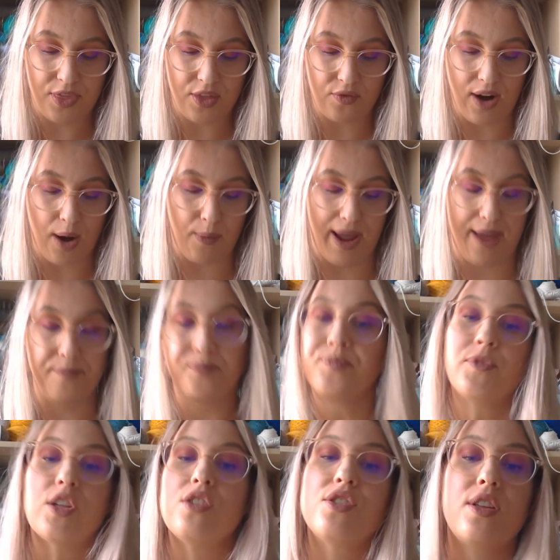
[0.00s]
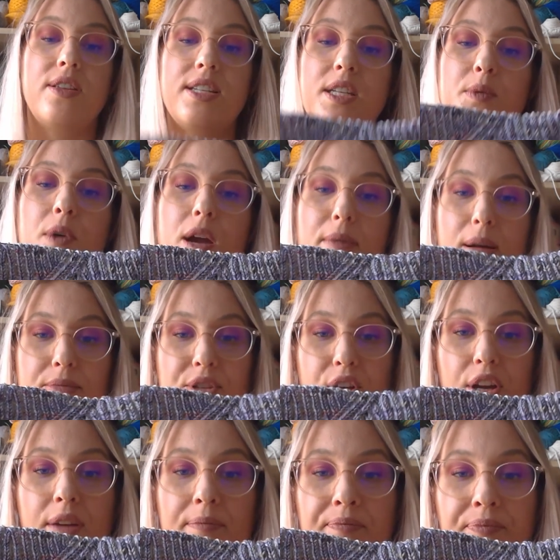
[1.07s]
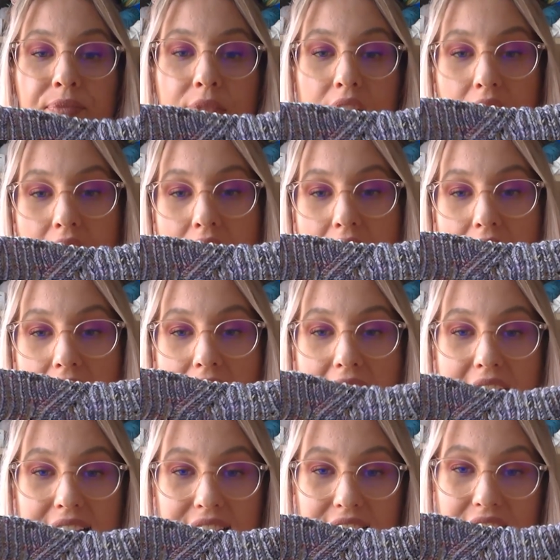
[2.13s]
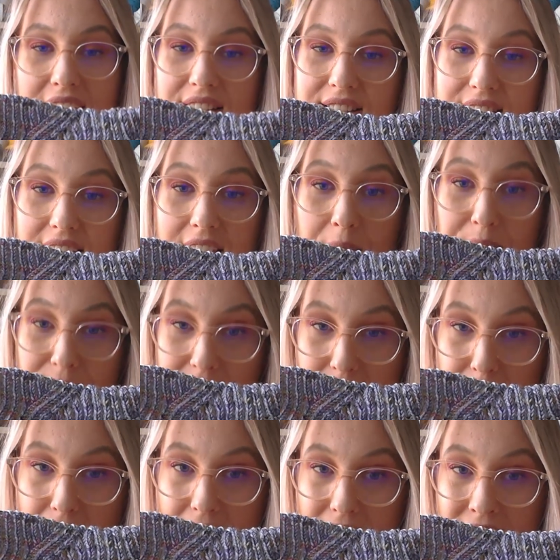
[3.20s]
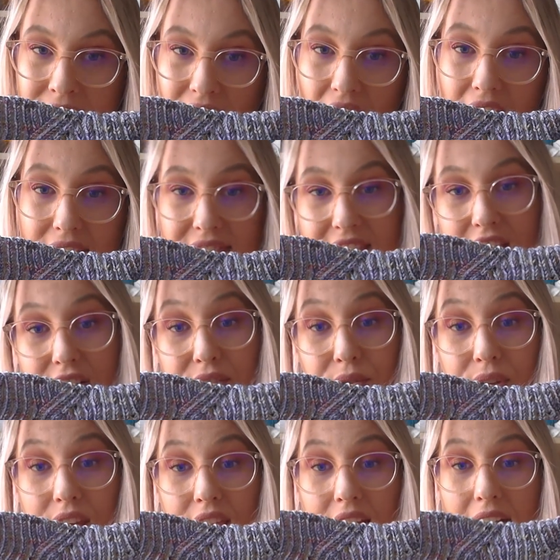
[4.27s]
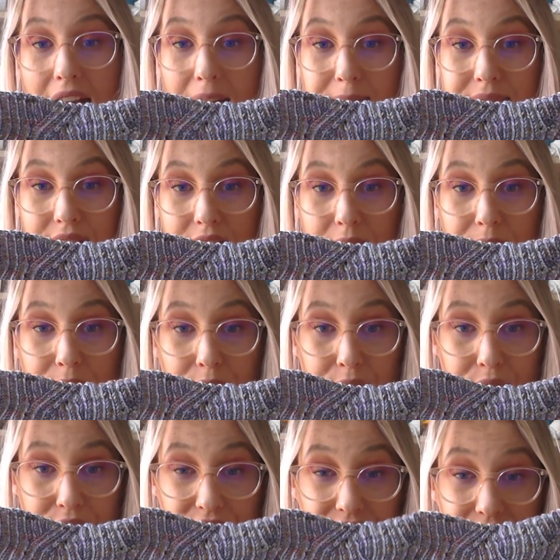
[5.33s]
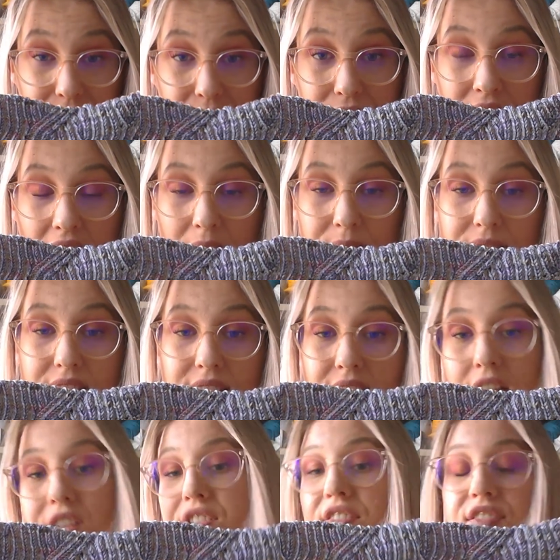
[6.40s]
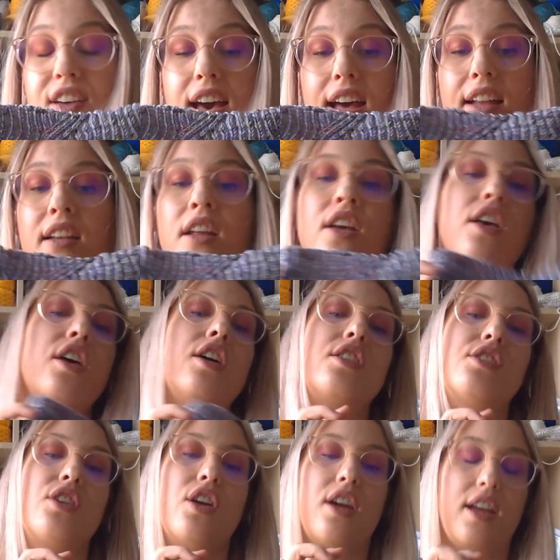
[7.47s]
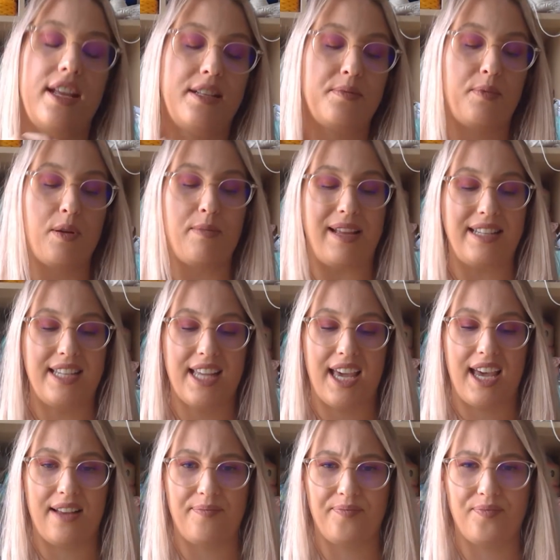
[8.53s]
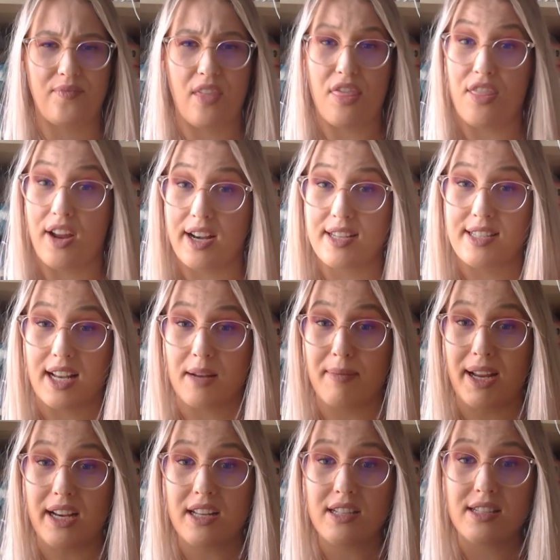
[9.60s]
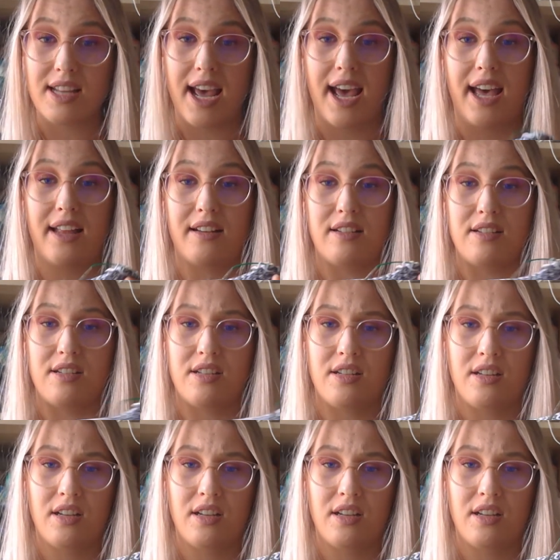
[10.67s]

the right way. So this is where I'm up to. And it's like a braid pattern. I think it's looking absolutely beautiful. I'm such a fan. So we're meant to get 30 centimeters and